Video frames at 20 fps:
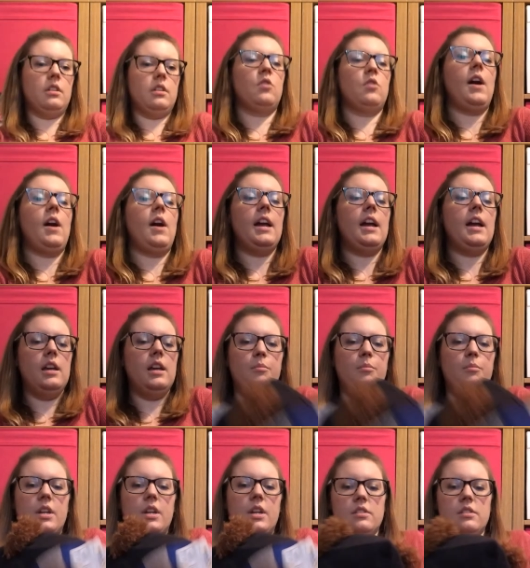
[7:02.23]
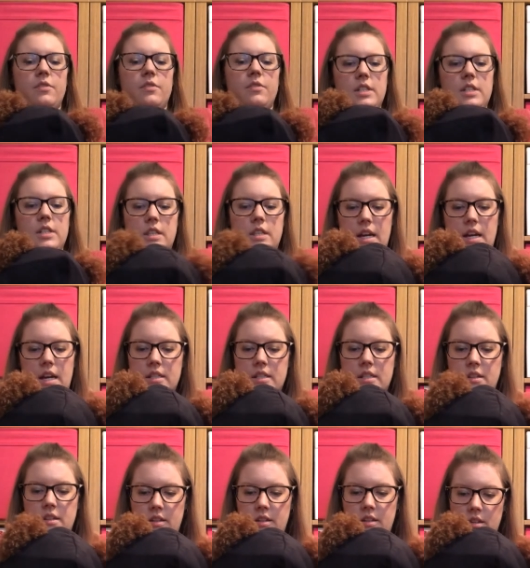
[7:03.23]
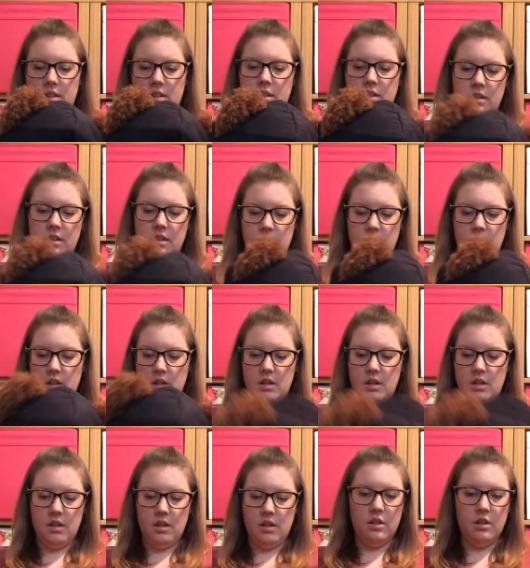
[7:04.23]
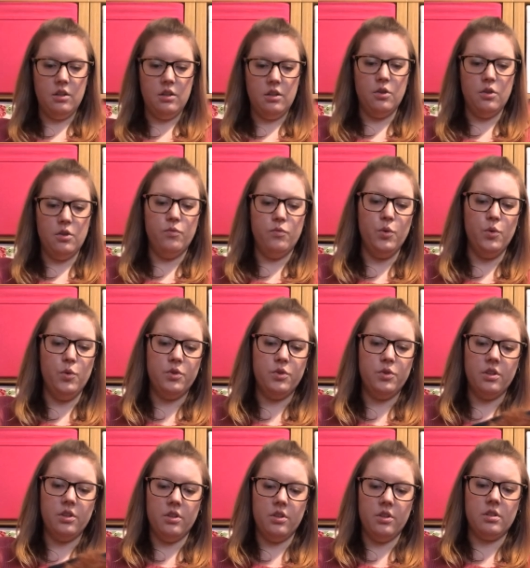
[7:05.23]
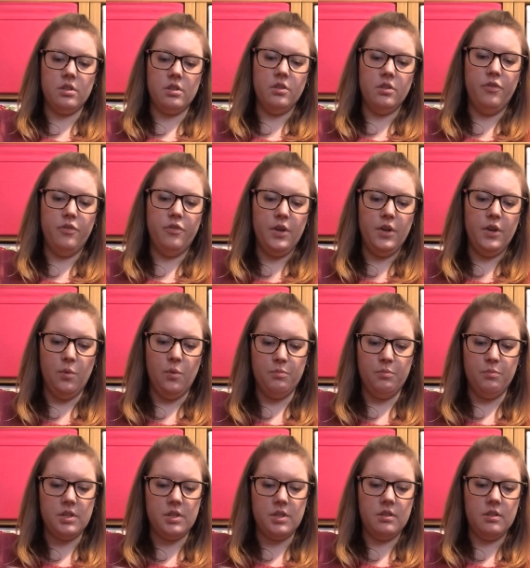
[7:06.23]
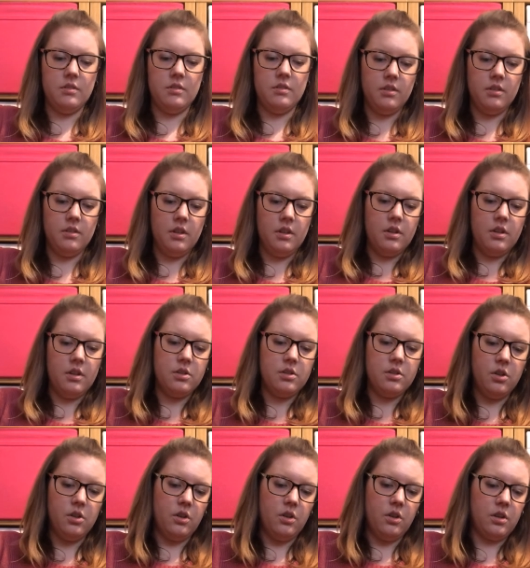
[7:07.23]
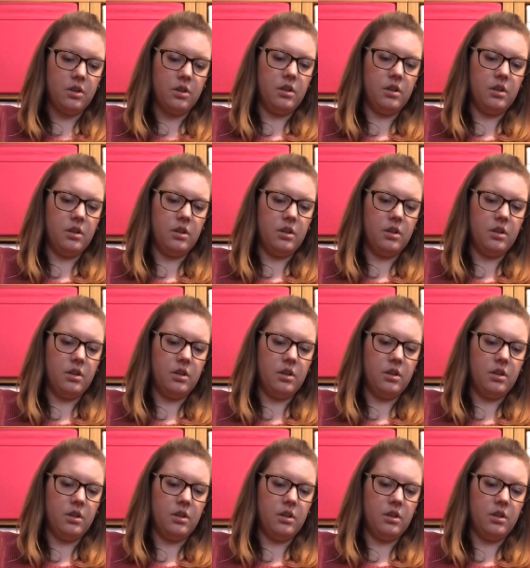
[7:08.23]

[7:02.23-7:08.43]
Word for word: grey because obviously that's the the route that the films took.